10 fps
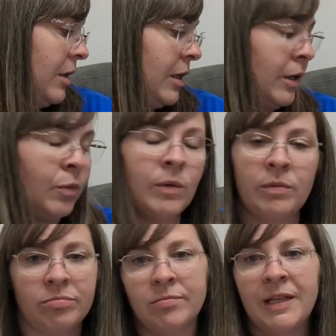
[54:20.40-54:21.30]
it,
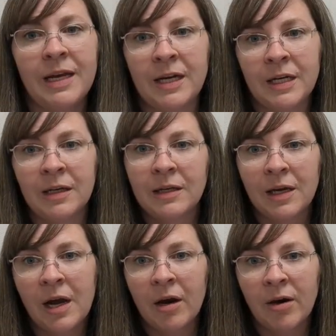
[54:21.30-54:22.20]
they didn't
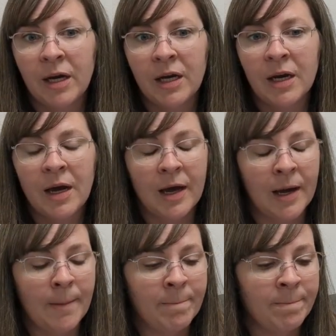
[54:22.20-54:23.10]
carry
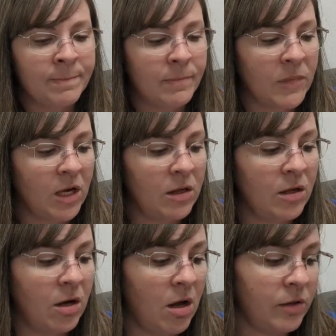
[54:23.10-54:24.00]
um,
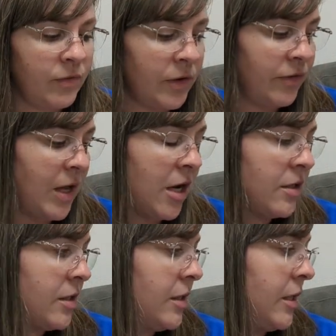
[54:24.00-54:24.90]
the called for
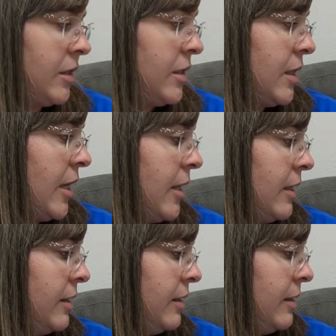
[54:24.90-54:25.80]
floss. It's uh,
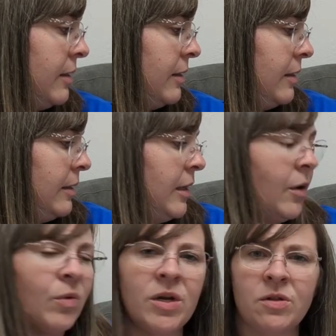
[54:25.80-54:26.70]

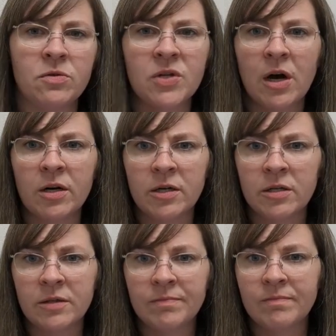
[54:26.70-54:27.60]
one of those
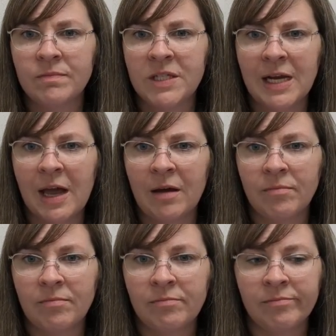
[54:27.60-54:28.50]
harder to get
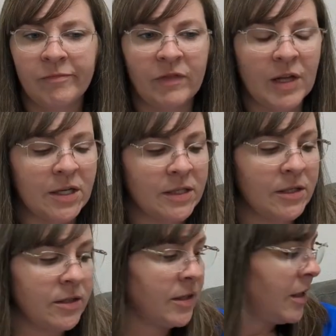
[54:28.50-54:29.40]

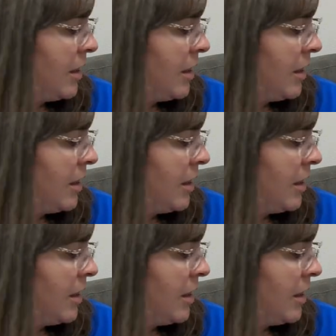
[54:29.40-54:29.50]
flosses.